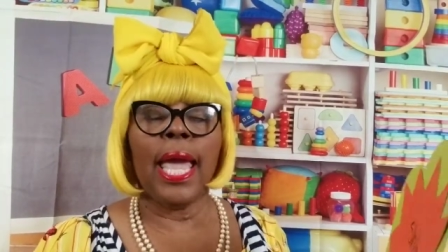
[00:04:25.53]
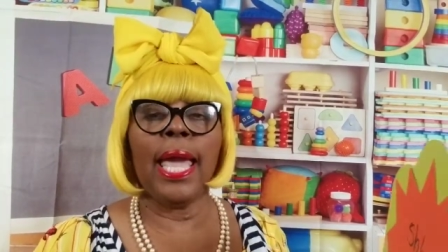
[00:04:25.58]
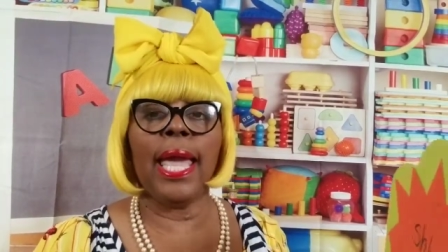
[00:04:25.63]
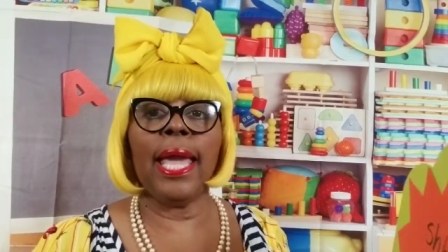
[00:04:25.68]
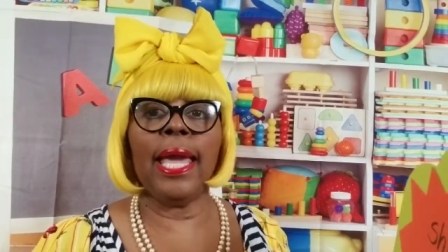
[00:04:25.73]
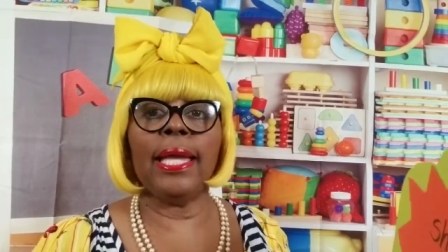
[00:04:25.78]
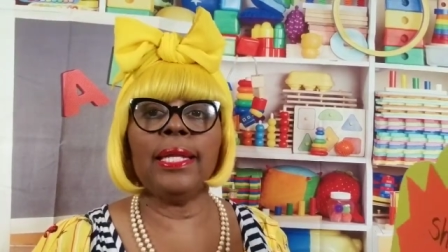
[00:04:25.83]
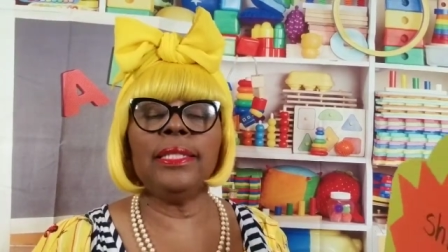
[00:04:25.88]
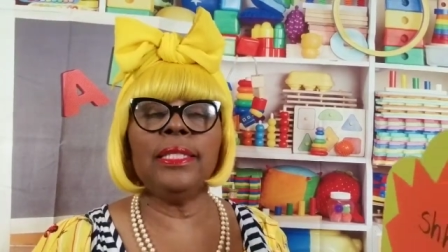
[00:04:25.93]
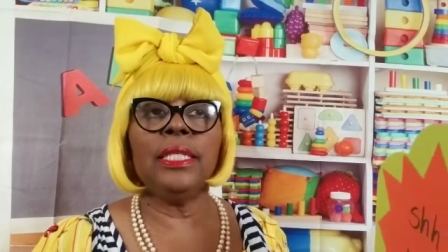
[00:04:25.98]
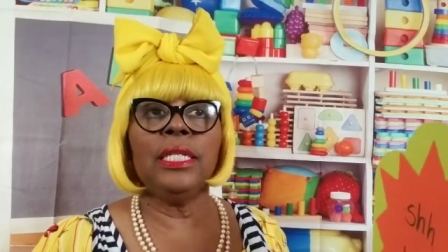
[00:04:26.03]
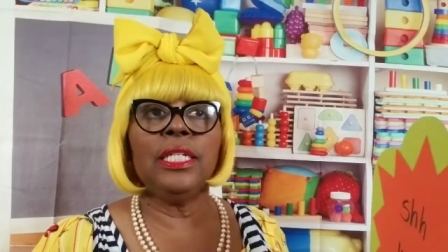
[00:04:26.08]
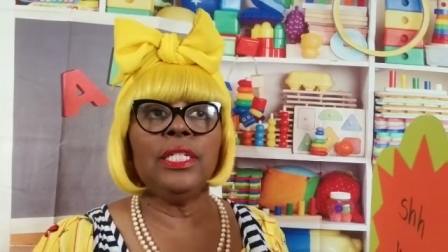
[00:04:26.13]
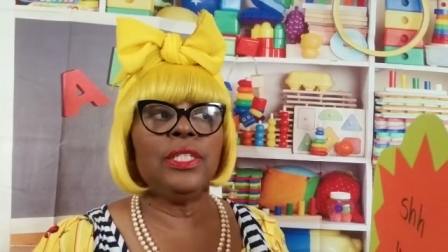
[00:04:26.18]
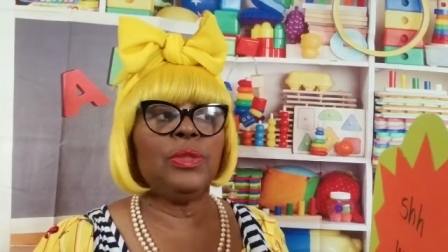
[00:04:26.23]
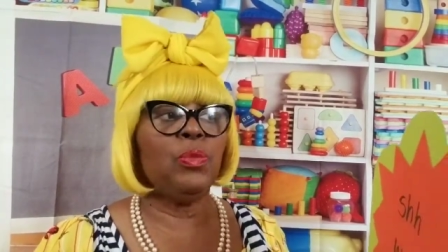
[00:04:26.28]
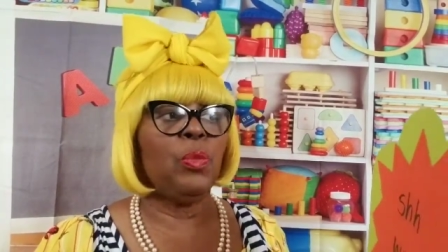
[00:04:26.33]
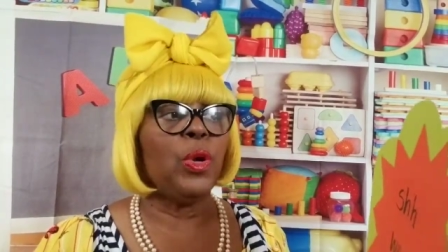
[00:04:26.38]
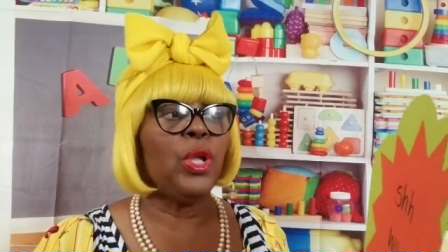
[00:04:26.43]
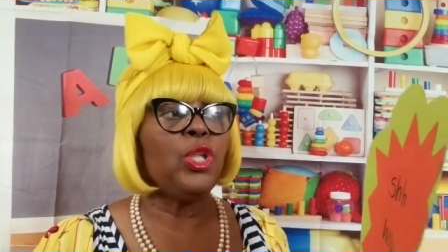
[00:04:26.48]
And
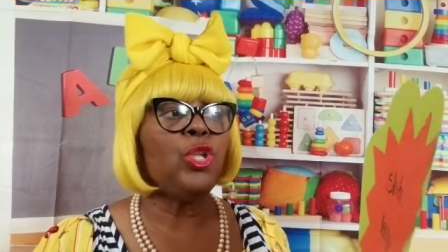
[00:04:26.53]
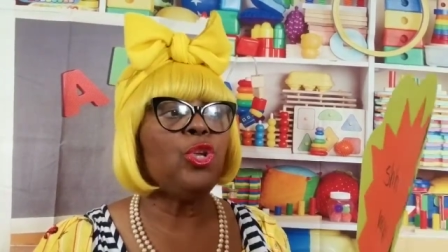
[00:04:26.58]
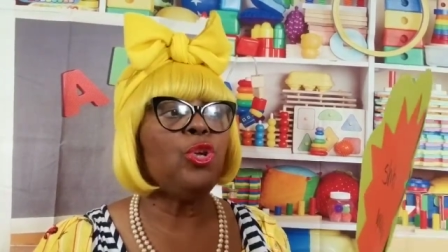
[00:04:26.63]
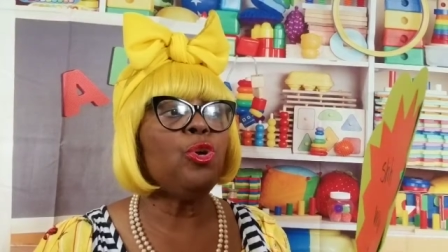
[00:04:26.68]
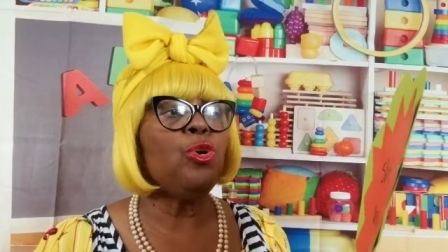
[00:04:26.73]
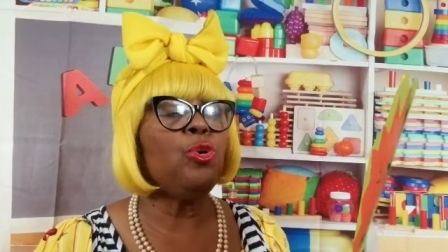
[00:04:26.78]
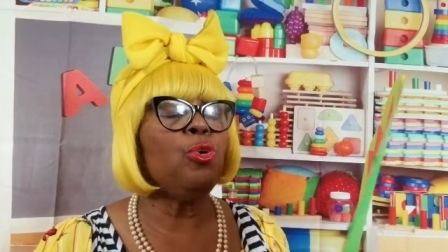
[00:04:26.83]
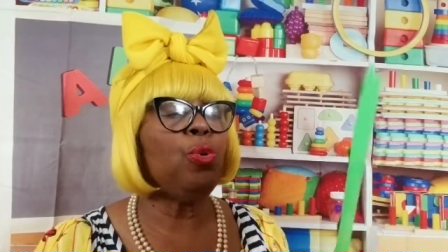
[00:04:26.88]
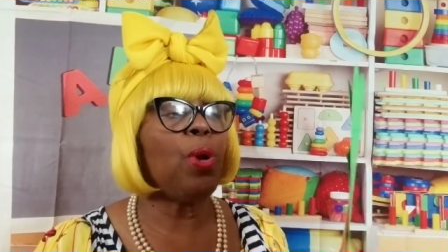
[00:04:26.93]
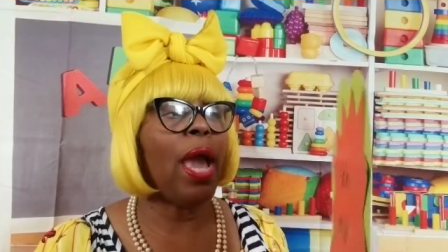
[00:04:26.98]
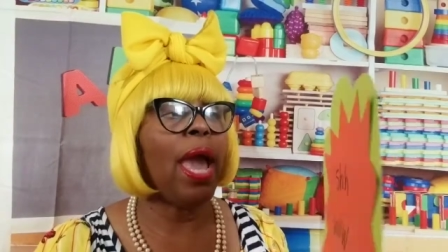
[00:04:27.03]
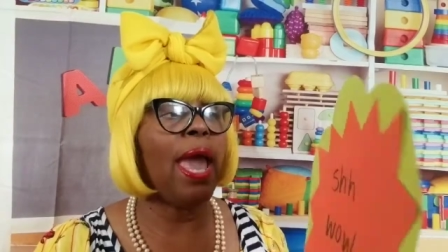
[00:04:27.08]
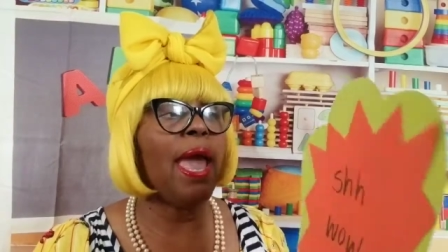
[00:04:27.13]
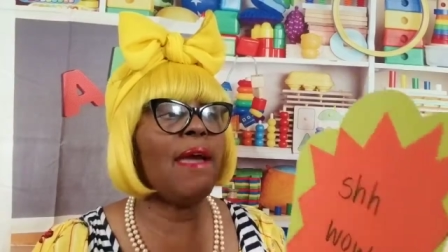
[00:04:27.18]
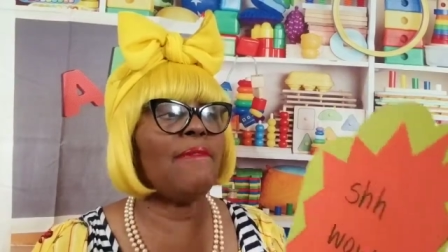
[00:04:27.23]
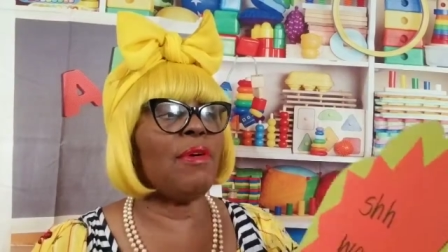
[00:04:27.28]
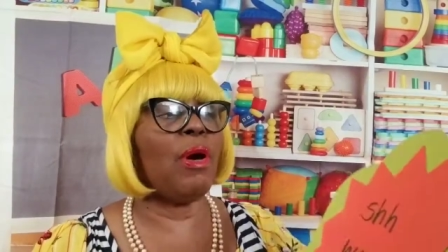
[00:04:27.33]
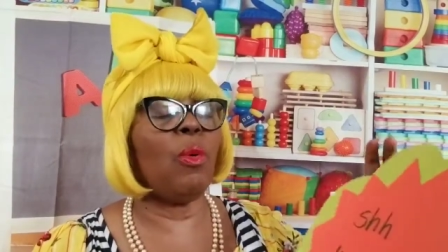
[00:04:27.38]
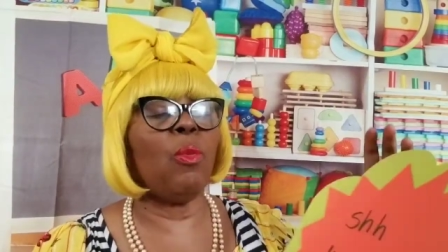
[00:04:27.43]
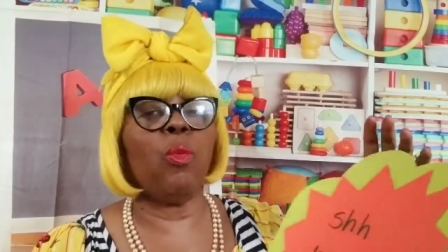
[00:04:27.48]
when you
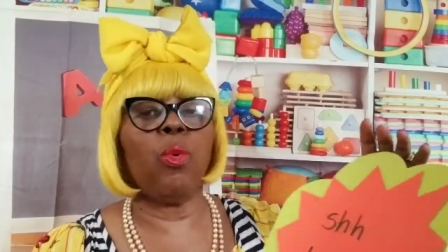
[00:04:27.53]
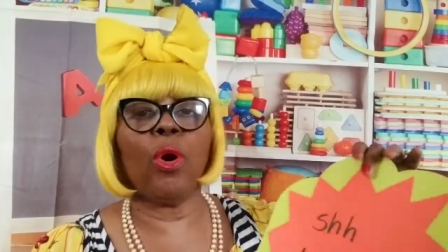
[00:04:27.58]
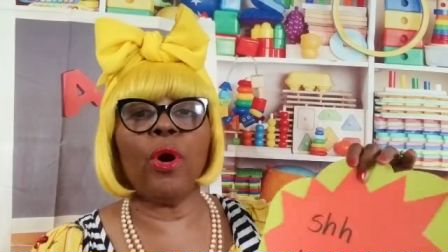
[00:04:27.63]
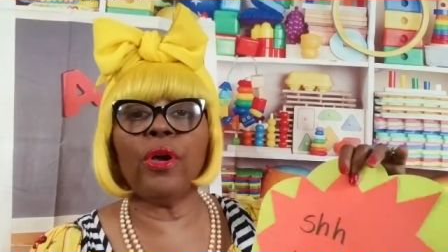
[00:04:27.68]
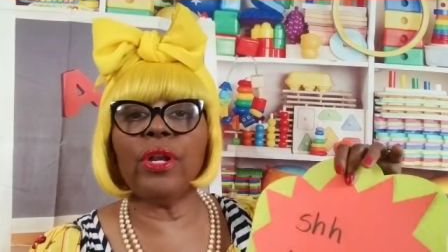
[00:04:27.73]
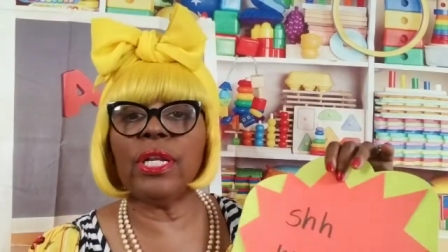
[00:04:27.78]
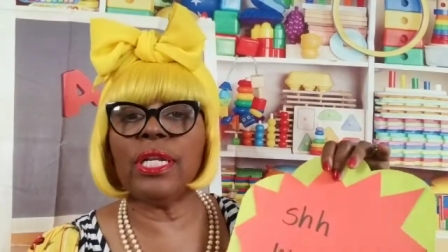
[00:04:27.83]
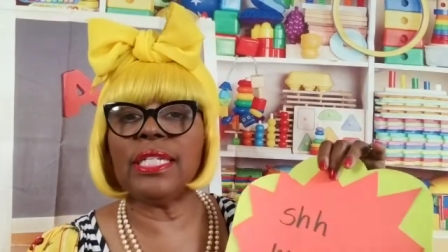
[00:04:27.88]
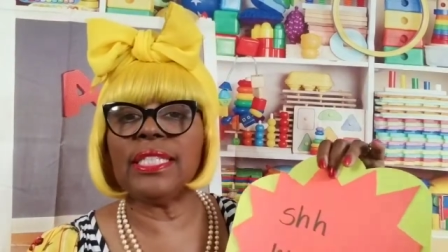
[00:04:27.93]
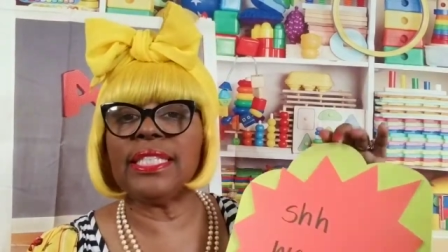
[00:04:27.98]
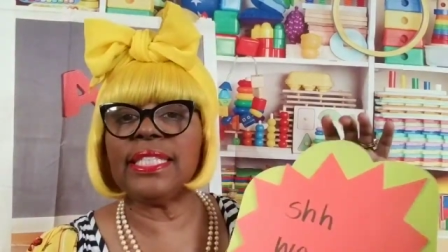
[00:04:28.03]
have a word in